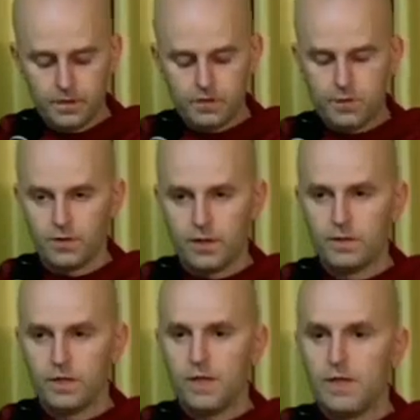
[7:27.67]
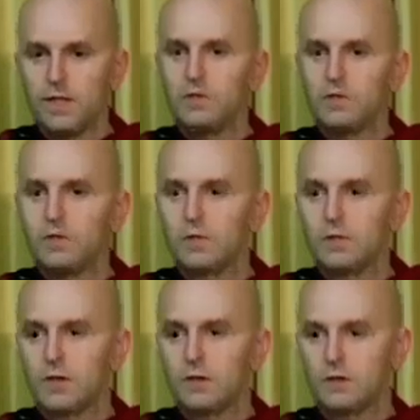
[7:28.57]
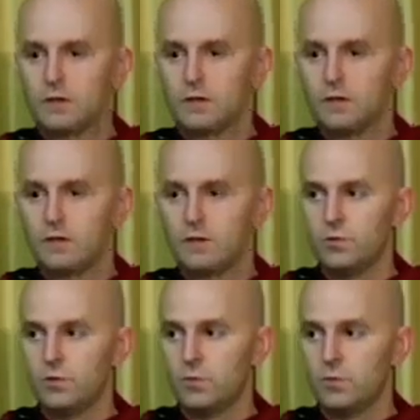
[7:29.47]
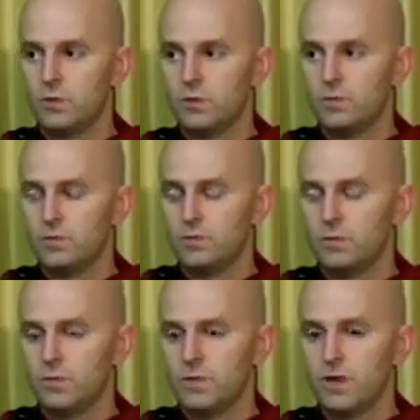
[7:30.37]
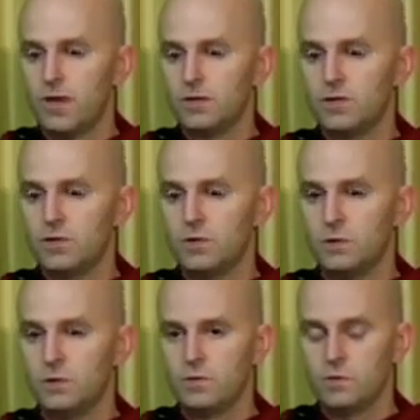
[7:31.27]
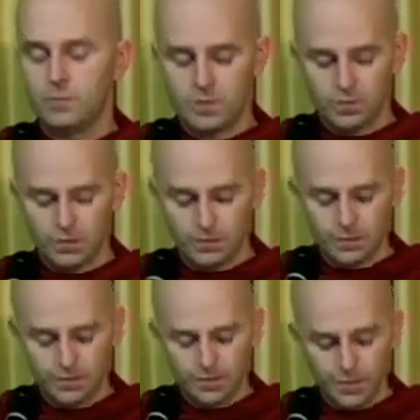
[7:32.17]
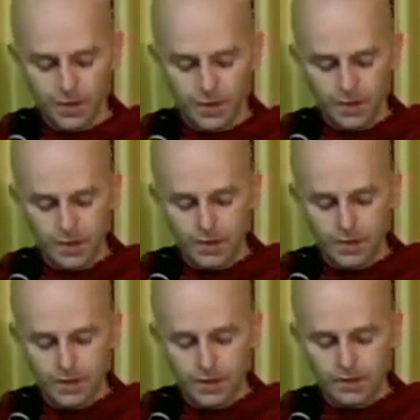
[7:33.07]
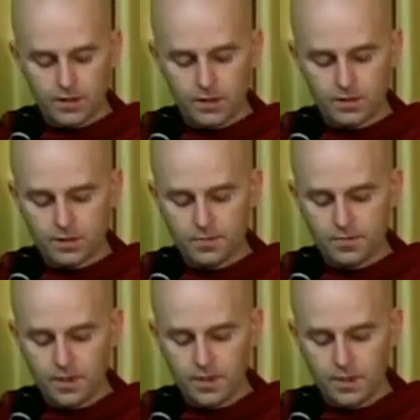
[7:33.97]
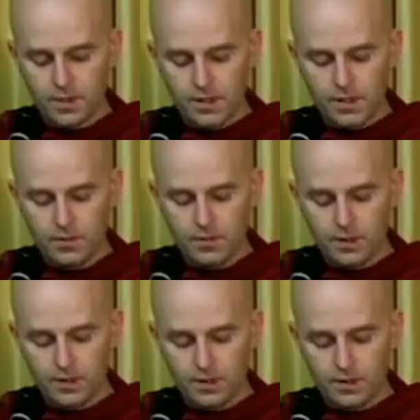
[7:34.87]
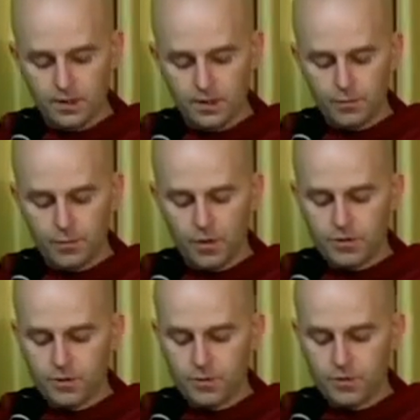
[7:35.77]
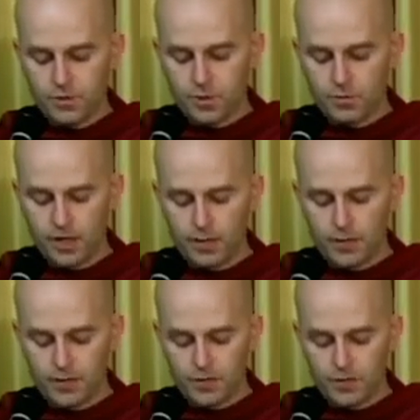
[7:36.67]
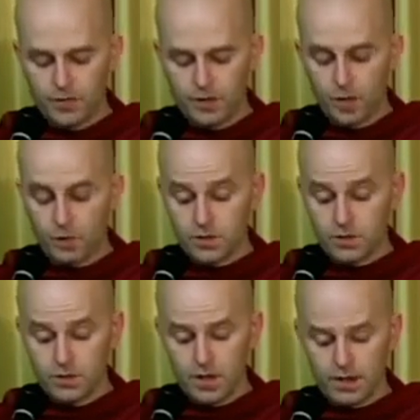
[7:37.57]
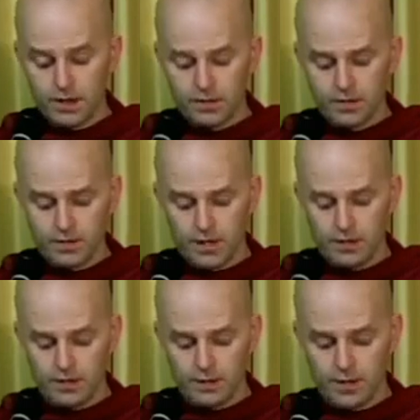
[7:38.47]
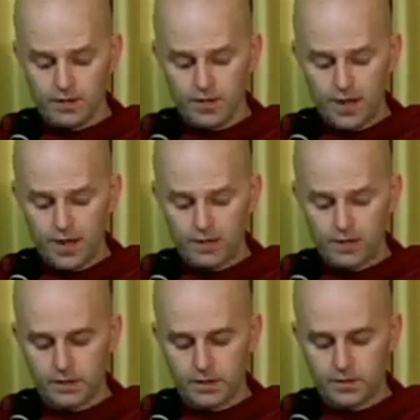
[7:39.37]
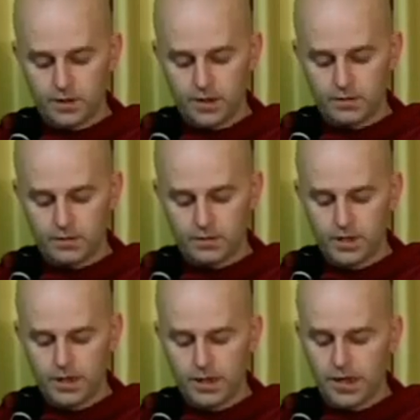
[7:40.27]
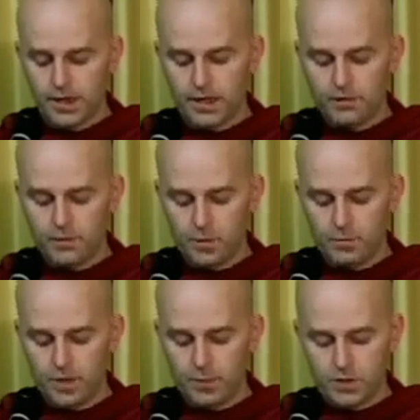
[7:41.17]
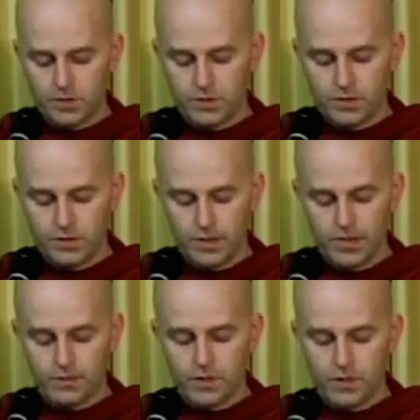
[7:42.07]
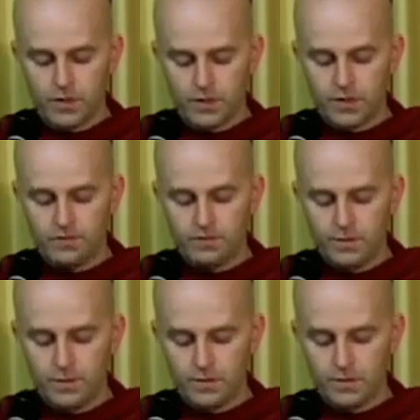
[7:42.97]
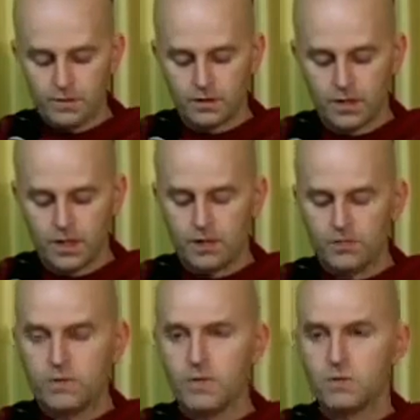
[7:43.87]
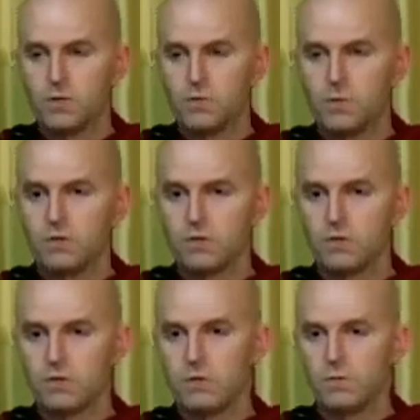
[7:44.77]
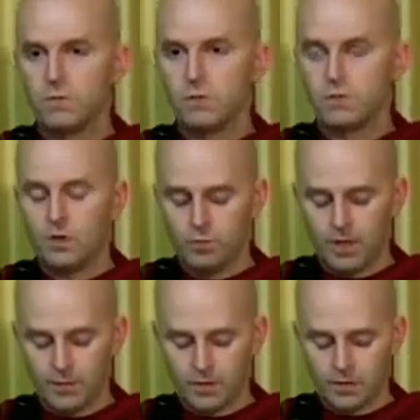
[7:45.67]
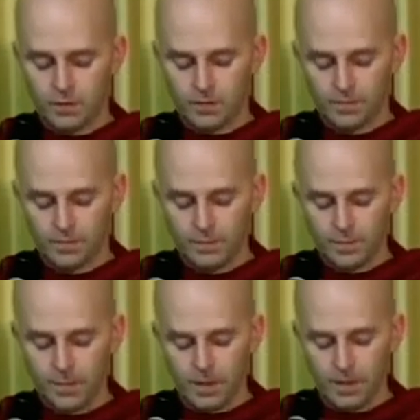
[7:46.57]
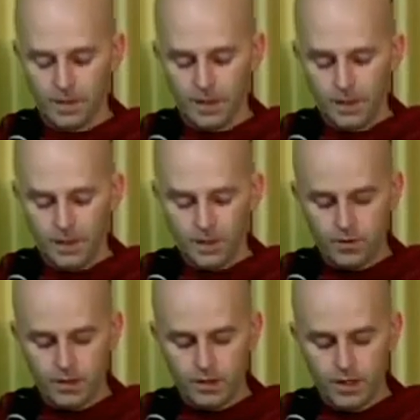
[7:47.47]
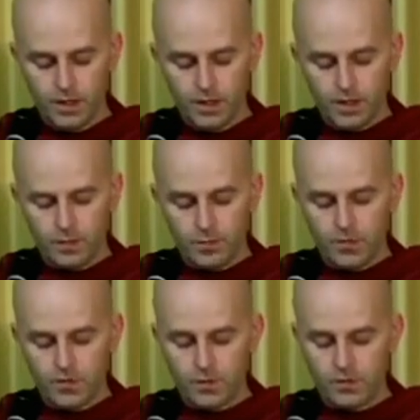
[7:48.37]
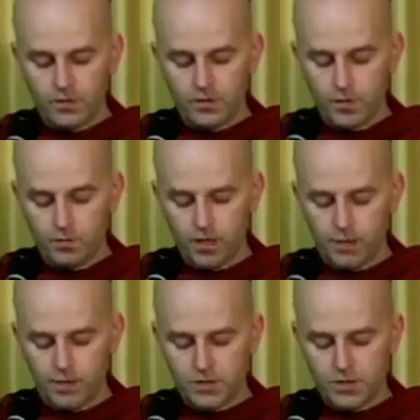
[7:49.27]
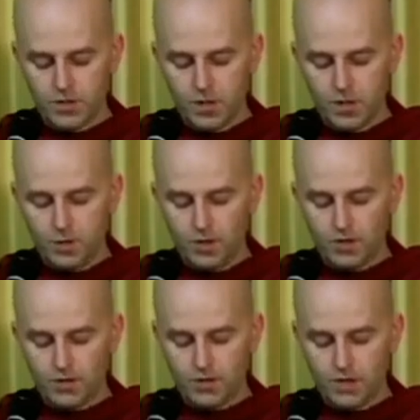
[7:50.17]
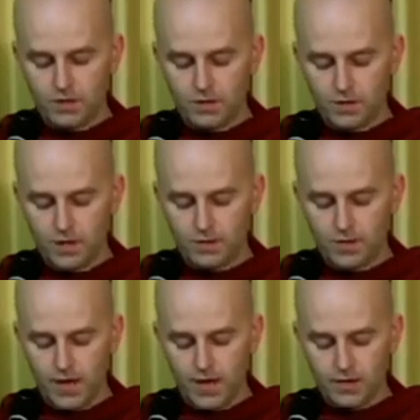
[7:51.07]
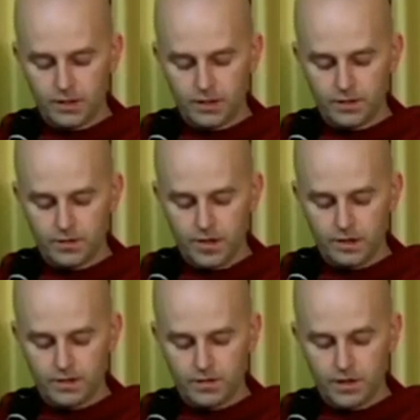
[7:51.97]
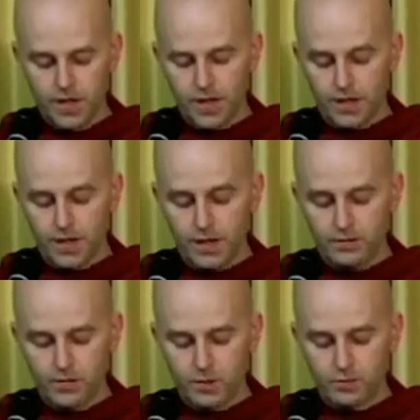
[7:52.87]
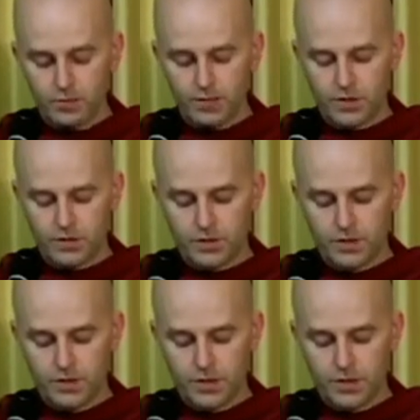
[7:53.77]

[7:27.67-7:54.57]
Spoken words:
So then, even of the second group, these last two people, he says, herein, the person with no blemish, who does not understand it as it actually is thus, I have no blemish, is called inferior of these two persons with no blemish. Herein, the person with no blemish, who understands it as it actually is thus, I have no blemish,